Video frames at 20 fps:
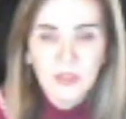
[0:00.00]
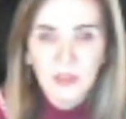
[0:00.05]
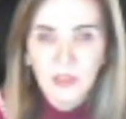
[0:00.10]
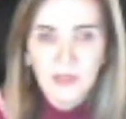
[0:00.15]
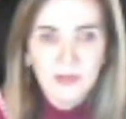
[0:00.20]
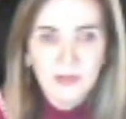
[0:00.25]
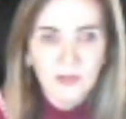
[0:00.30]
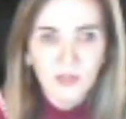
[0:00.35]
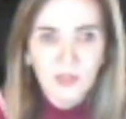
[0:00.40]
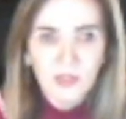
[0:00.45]

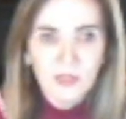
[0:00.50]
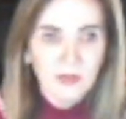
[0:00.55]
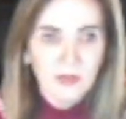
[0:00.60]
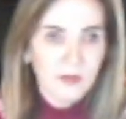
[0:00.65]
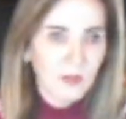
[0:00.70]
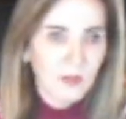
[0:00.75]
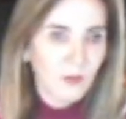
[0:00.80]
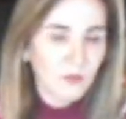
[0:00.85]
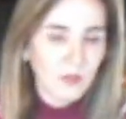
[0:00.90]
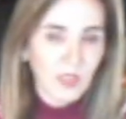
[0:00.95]
it's just
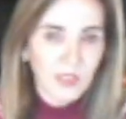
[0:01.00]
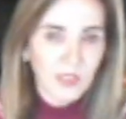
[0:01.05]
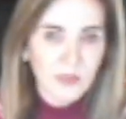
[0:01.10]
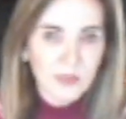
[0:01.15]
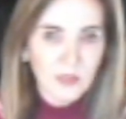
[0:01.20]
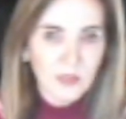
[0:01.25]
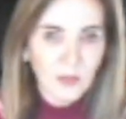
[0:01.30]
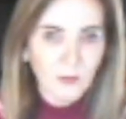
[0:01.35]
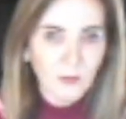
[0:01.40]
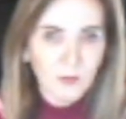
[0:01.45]
so not
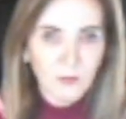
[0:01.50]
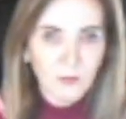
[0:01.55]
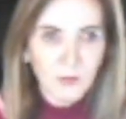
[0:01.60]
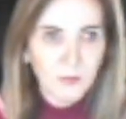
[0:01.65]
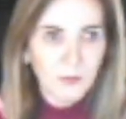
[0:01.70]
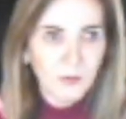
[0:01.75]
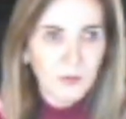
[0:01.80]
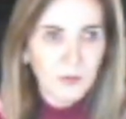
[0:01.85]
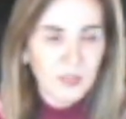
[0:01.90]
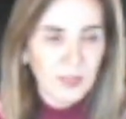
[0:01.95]
sewing.
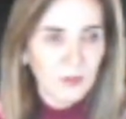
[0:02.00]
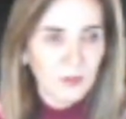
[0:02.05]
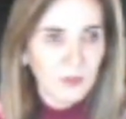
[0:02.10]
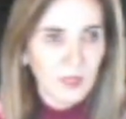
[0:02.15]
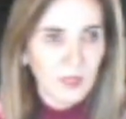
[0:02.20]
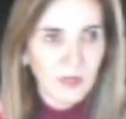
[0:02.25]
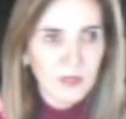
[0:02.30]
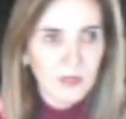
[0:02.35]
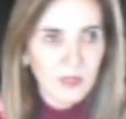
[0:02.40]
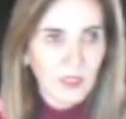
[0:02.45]
People will say to me
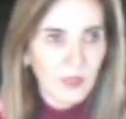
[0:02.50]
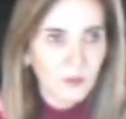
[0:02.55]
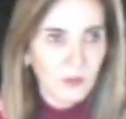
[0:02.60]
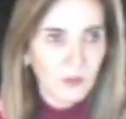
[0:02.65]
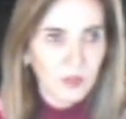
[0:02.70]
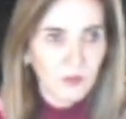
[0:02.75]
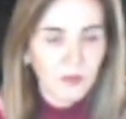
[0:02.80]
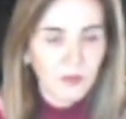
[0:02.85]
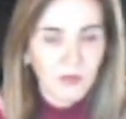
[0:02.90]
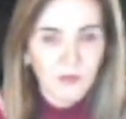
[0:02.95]
all the time, what
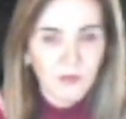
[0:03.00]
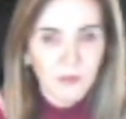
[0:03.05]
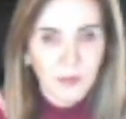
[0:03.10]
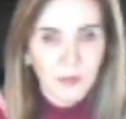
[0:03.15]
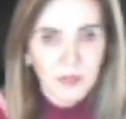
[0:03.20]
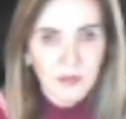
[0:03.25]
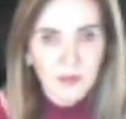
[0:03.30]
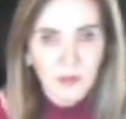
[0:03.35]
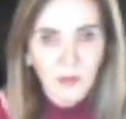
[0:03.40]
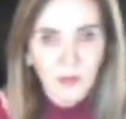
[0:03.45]
do you love
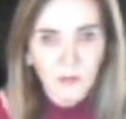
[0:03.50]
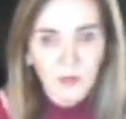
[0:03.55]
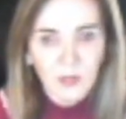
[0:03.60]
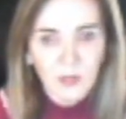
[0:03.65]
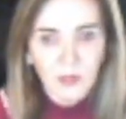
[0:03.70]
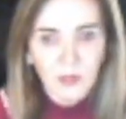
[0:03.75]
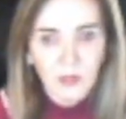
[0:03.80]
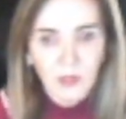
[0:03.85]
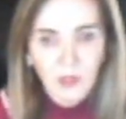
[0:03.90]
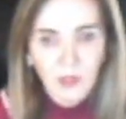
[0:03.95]
about sewing?